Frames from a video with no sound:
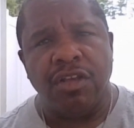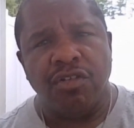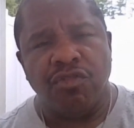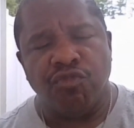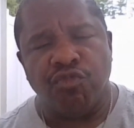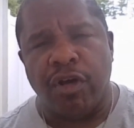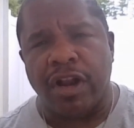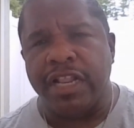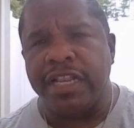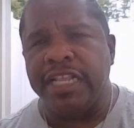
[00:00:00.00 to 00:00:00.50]

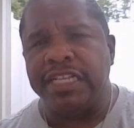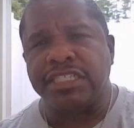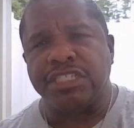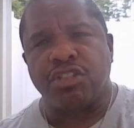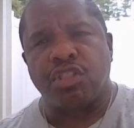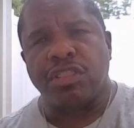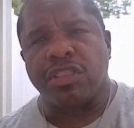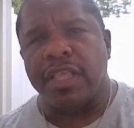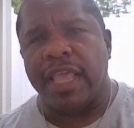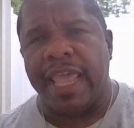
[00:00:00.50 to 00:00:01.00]
running his
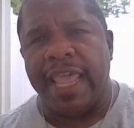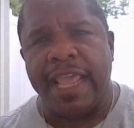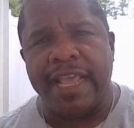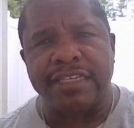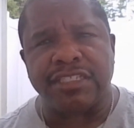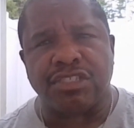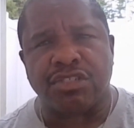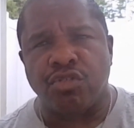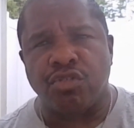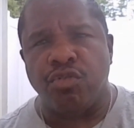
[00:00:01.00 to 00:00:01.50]

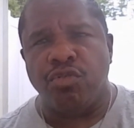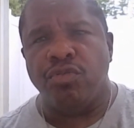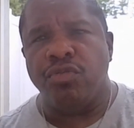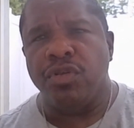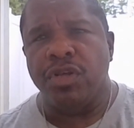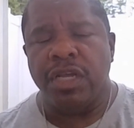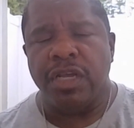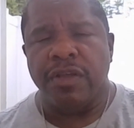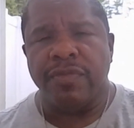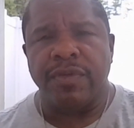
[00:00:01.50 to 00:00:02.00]
hands through
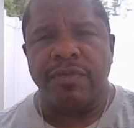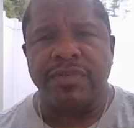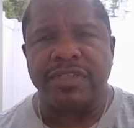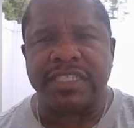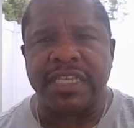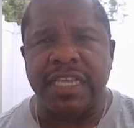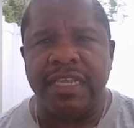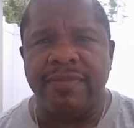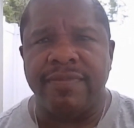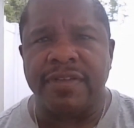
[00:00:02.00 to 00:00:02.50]
the
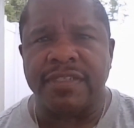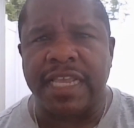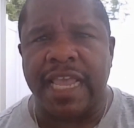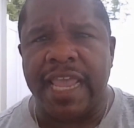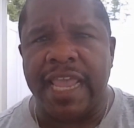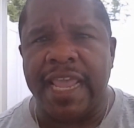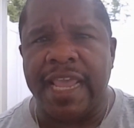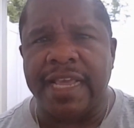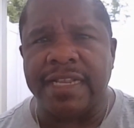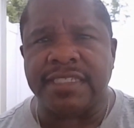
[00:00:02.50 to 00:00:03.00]
receiver's
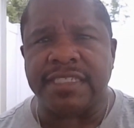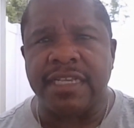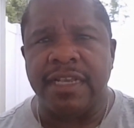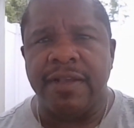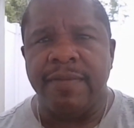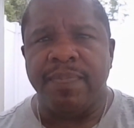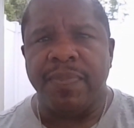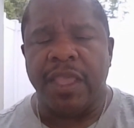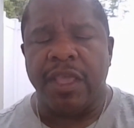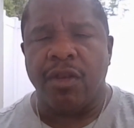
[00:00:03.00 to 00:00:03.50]
hands
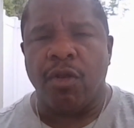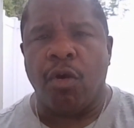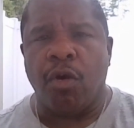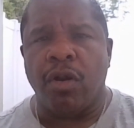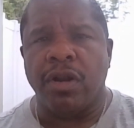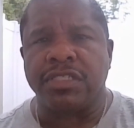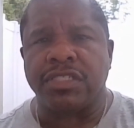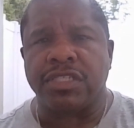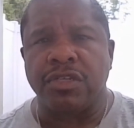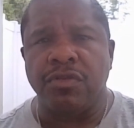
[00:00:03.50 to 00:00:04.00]
in
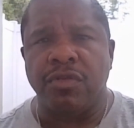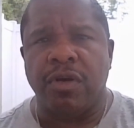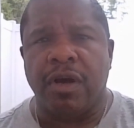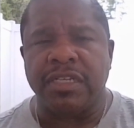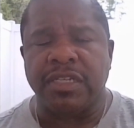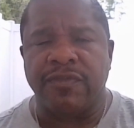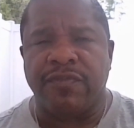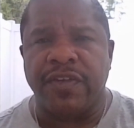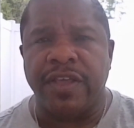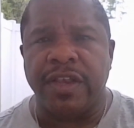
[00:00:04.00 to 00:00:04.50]
order to
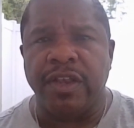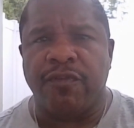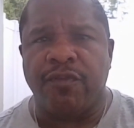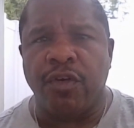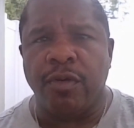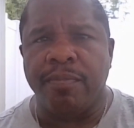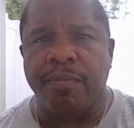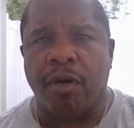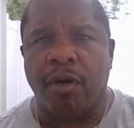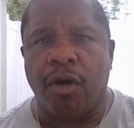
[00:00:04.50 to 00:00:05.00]
defend the
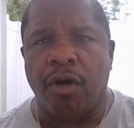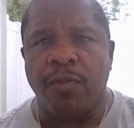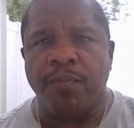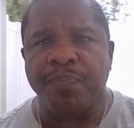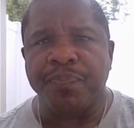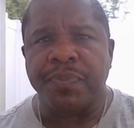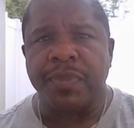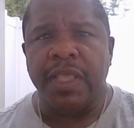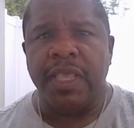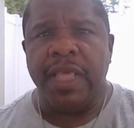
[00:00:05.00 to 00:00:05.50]
football.
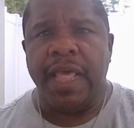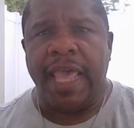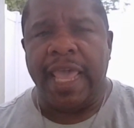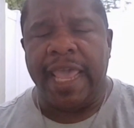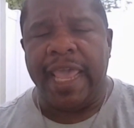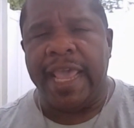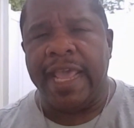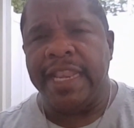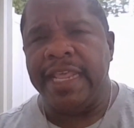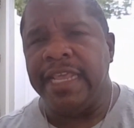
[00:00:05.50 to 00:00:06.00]

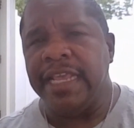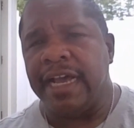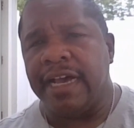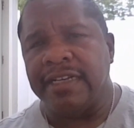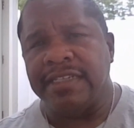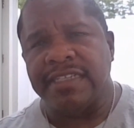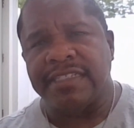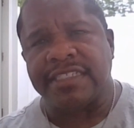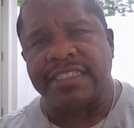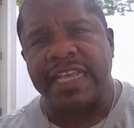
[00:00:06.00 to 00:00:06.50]
And he
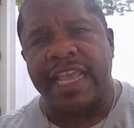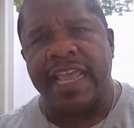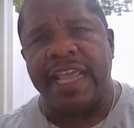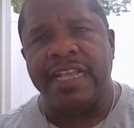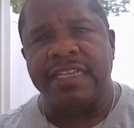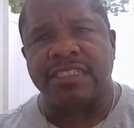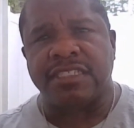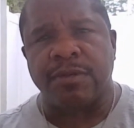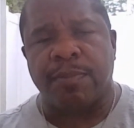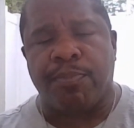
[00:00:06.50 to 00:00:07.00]

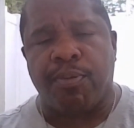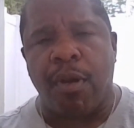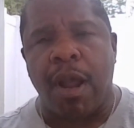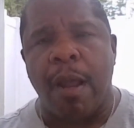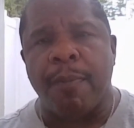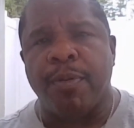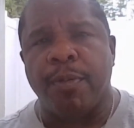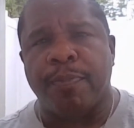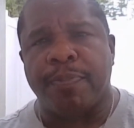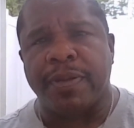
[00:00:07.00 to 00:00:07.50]
understands the
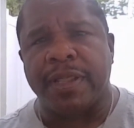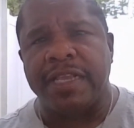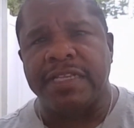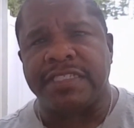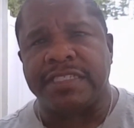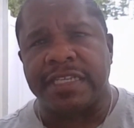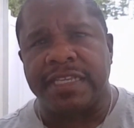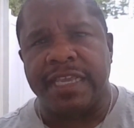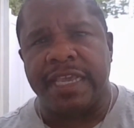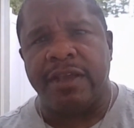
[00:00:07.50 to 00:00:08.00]
proper place
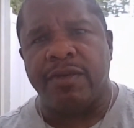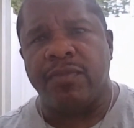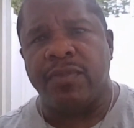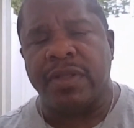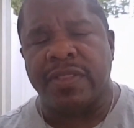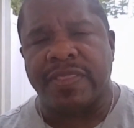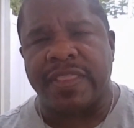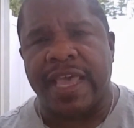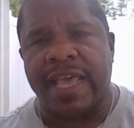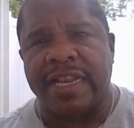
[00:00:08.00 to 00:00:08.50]
to get
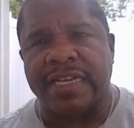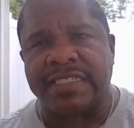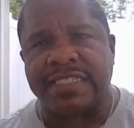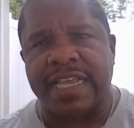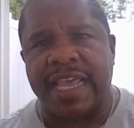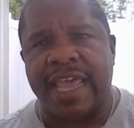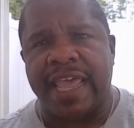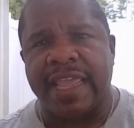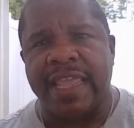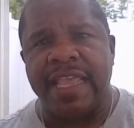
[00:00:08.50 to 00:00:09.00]
with that
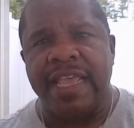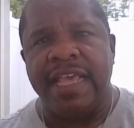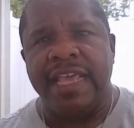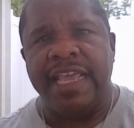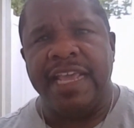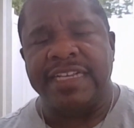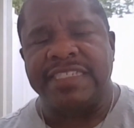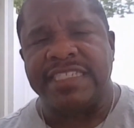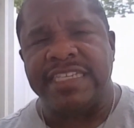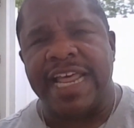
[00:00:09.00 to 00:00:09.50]
attack.
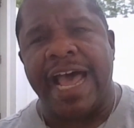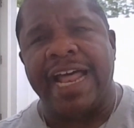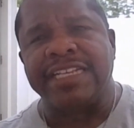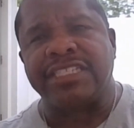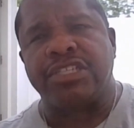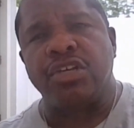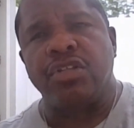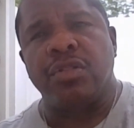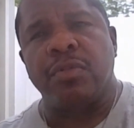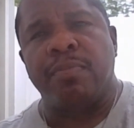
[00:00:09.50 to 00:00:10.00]
It's not
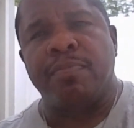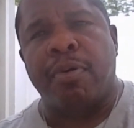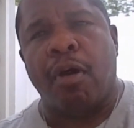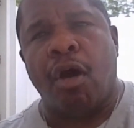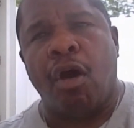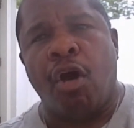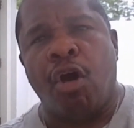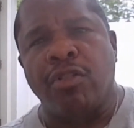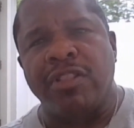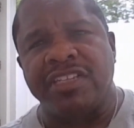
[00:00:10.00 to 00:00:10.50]
to the
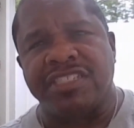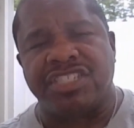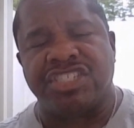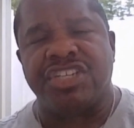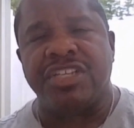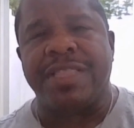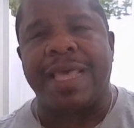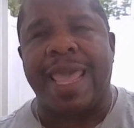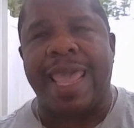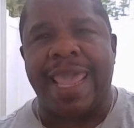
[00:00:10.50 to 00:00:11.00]
ball, it's
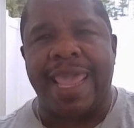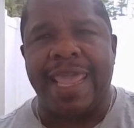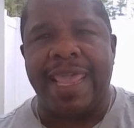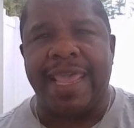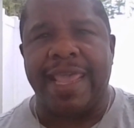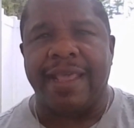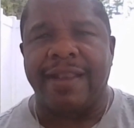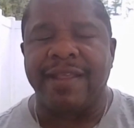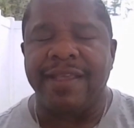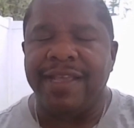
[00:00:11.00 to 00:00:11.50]
to the hand.